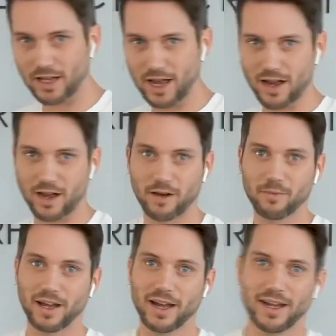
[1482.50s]

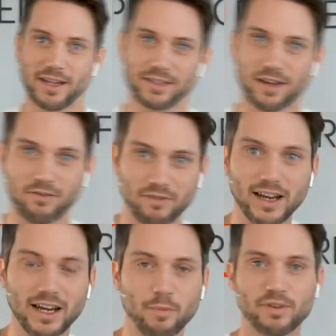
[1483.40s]
and I
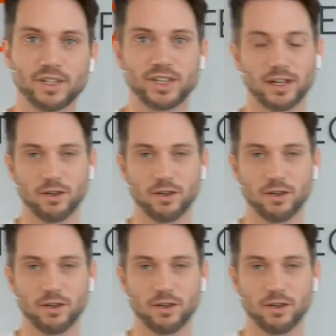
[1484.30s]
really appreciate